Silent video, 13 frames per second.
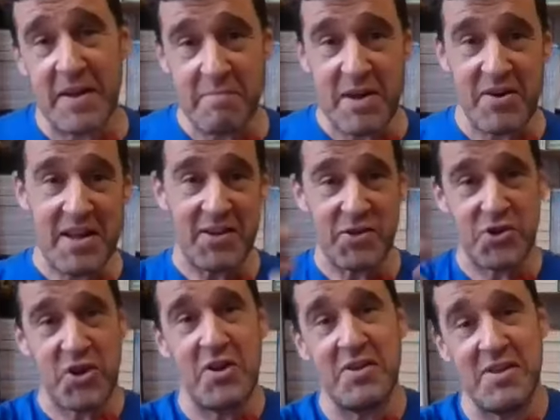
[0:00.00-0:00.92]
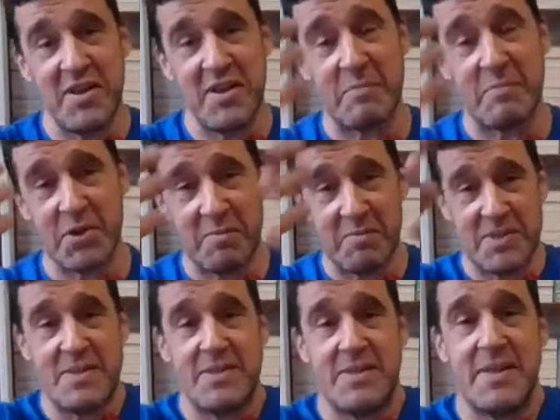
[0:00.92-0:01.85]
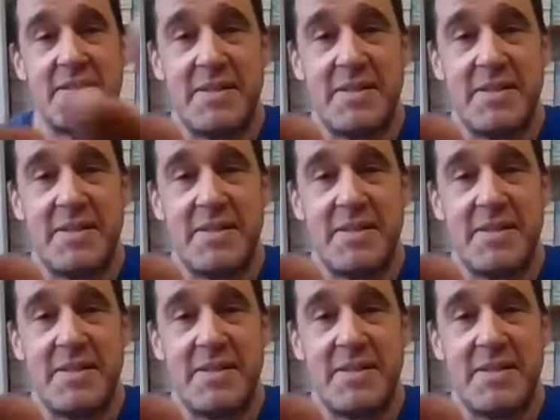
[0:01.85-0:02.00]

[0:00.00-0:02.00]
I had a mirror, I'd show you the laptop. This